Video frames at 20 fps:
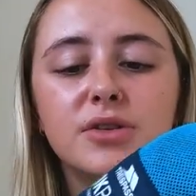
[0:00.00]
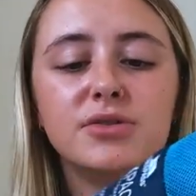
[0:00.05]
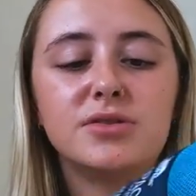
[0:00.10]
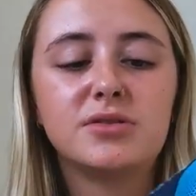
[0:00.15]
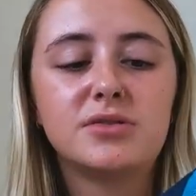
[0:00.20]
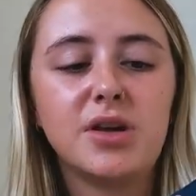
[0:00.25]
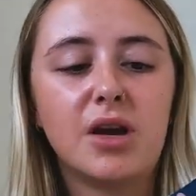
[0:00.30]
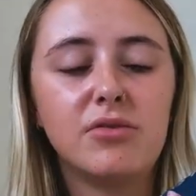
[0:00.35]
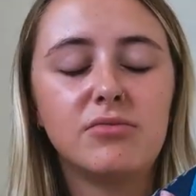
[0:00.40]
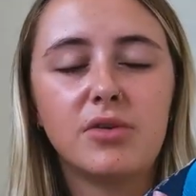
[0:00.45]
You
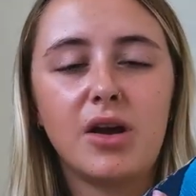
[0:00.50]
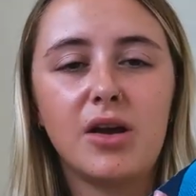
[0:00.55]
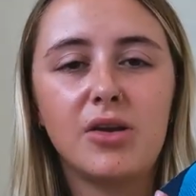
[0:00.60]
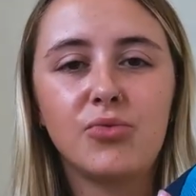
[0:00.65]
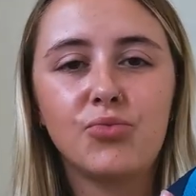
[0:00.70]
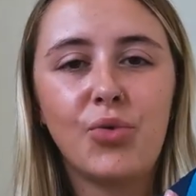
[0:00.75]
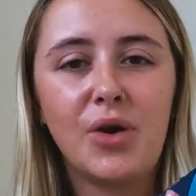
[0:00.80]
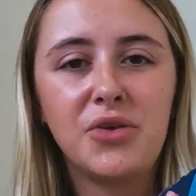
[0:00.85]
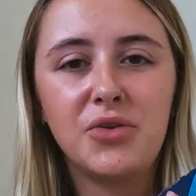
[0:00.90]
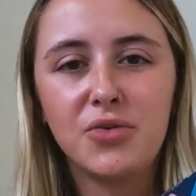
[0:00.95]
don't
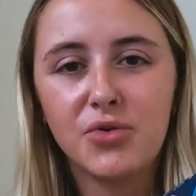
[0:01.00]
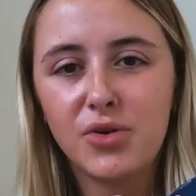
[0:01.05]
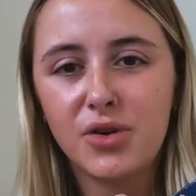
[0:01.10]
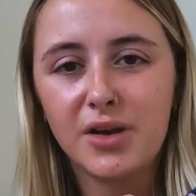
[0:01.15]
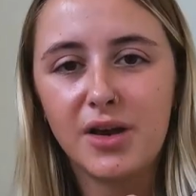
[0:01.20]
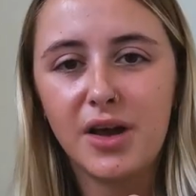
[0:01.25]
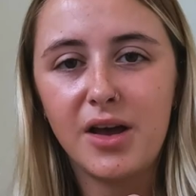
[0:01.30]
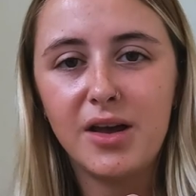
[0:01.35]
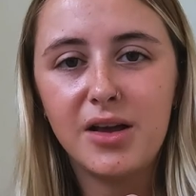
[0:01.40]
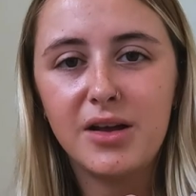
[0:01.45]
know when you're
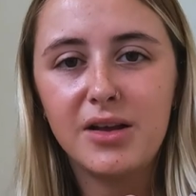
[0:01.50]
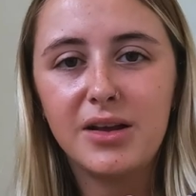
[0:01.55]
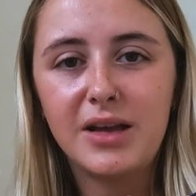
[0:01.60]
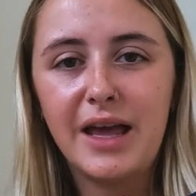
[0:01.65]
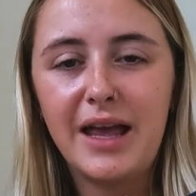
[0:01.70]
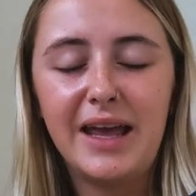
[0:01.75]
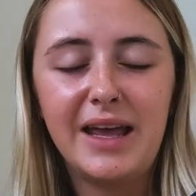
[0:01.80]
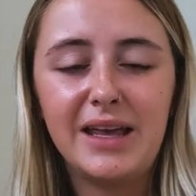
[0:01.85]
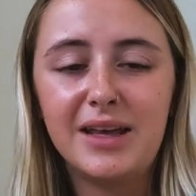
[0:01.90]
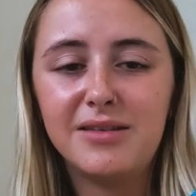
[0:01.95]
gonna
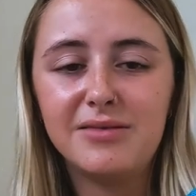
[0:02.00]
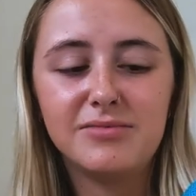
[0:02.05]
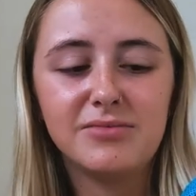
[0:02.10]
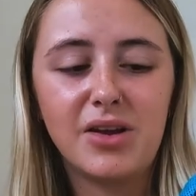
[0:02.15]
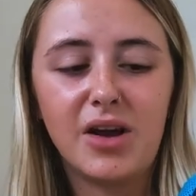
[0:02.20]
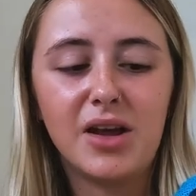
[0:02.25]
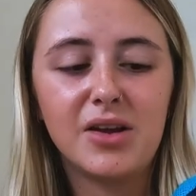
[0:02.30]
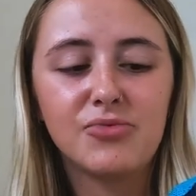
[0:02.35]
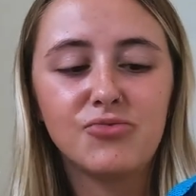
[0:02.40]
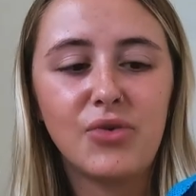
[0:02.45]
hit
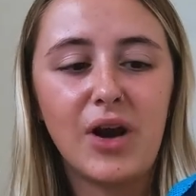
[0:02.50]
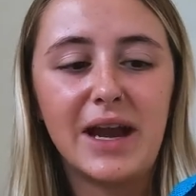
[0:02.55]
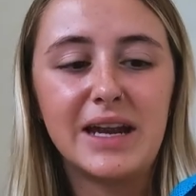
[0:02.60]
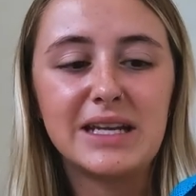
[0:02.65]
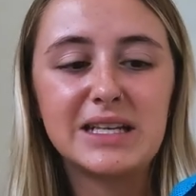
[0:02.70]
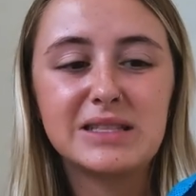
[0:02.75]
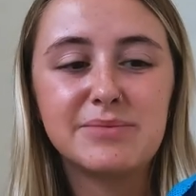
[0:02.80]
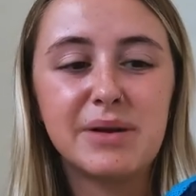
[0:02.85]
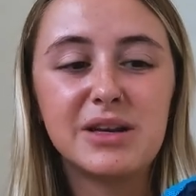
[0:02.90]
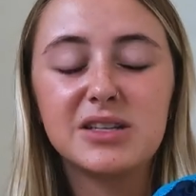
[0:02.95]
like
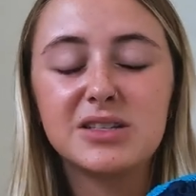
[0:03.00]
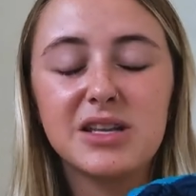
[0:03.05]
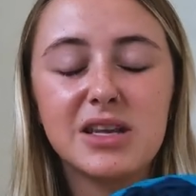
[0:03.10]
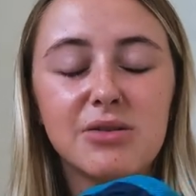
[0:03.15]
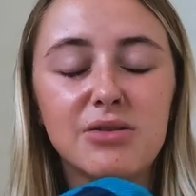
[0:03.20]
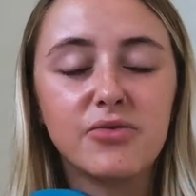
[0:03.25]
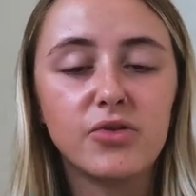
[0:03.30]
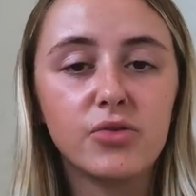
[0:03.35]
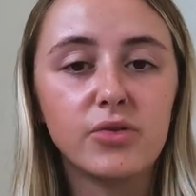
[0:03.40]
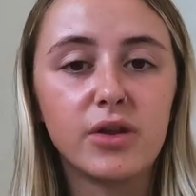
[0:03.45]
rain,
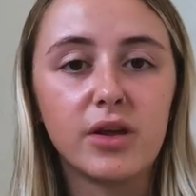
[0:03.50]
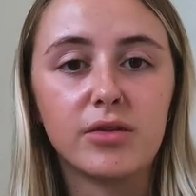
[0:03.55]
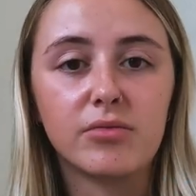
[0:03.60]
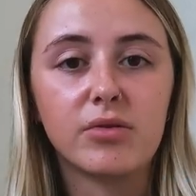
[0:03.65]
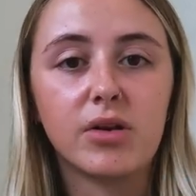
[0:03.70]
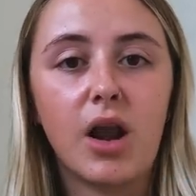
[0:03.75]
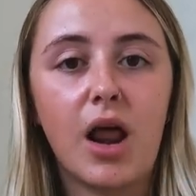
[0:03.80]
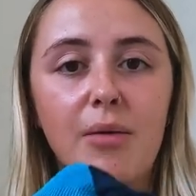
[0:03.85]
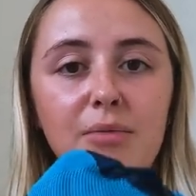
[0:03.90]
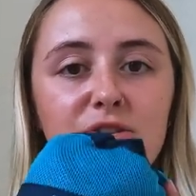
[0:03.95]
especially with all the
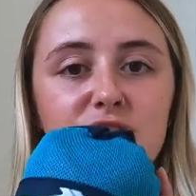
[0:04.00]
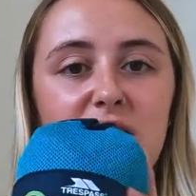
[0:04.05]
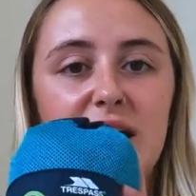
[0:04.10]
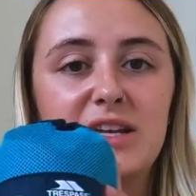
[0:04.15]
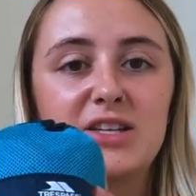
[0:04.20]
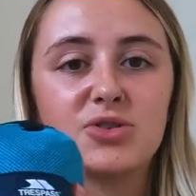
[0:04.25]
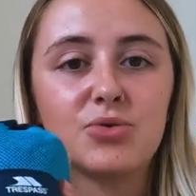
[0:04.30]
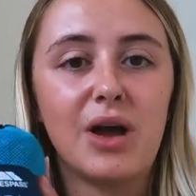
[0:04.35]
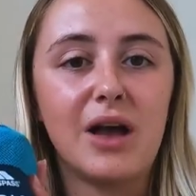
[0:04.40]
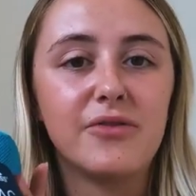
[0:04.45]
climate
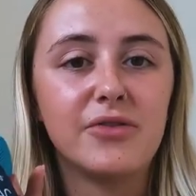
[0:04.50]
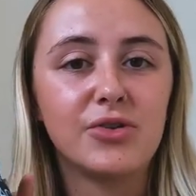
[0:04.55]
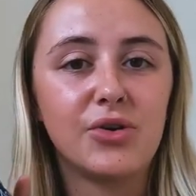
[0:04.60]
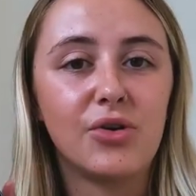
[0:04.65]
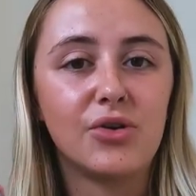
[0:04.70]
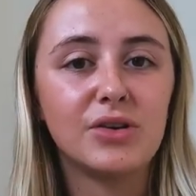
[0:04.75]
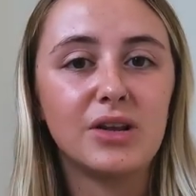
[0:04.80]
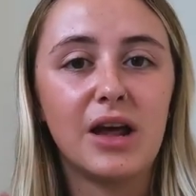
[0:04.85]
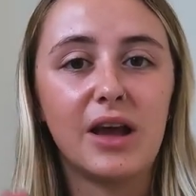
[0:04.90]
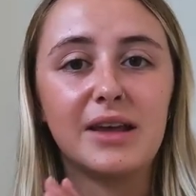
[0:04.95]
change or whatever not.